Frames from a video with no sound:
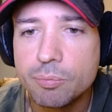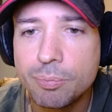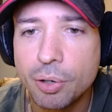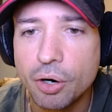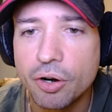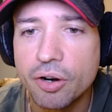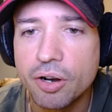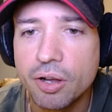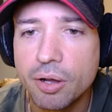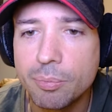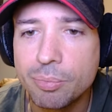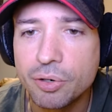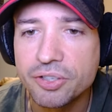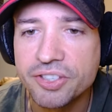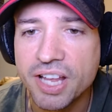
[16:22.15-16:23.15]

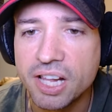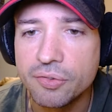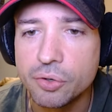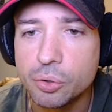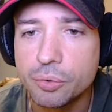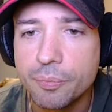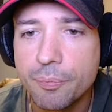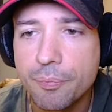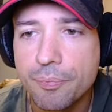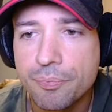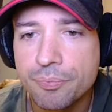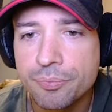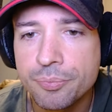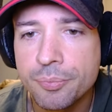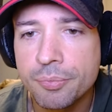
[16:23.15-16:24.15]
Per salvo.
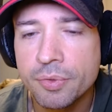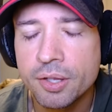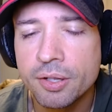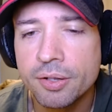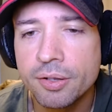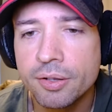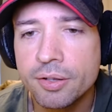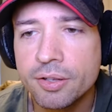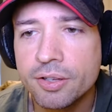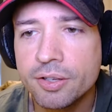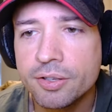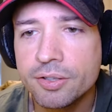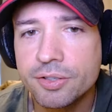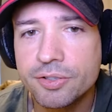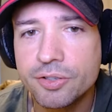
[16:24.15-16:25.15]

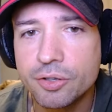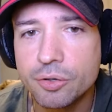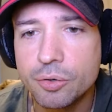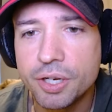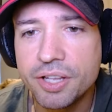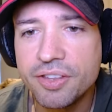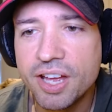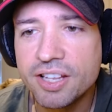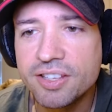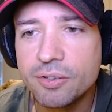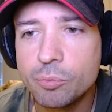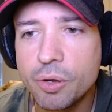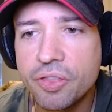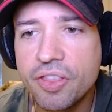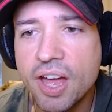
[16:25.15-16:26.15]
So
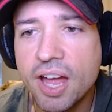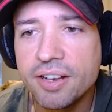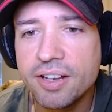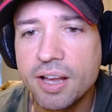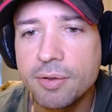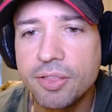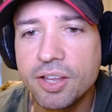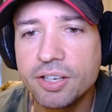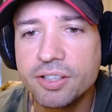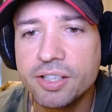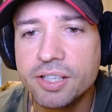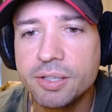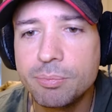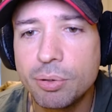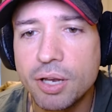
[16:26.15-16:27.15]
with that, I think
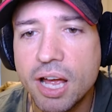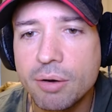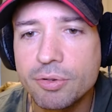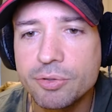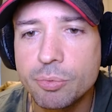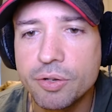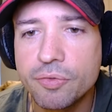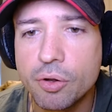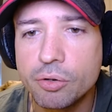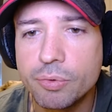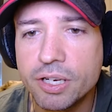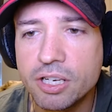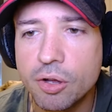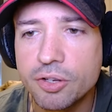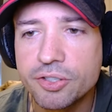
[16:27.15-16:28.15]
the Polaris would have
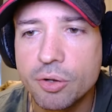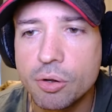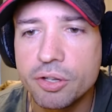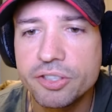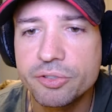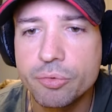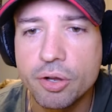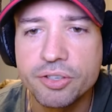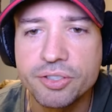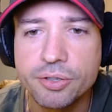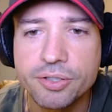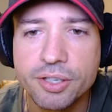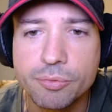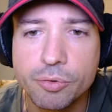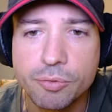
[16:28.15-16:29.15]
already lost all its
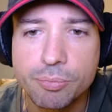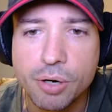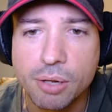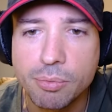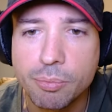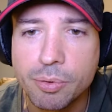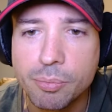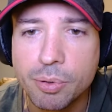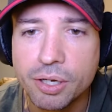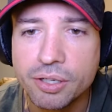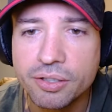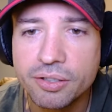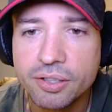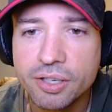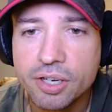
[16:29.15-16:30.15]
thrusters and would have probably been
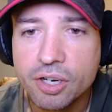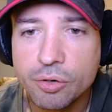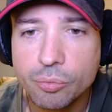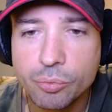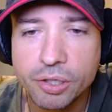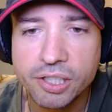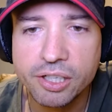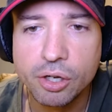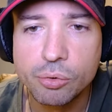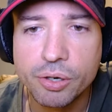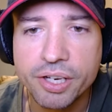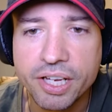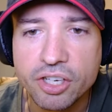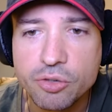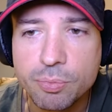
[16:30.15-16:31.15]
really low on
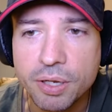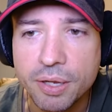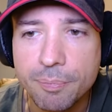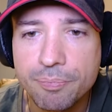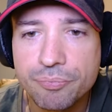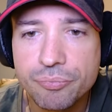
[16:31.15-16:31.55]
HP.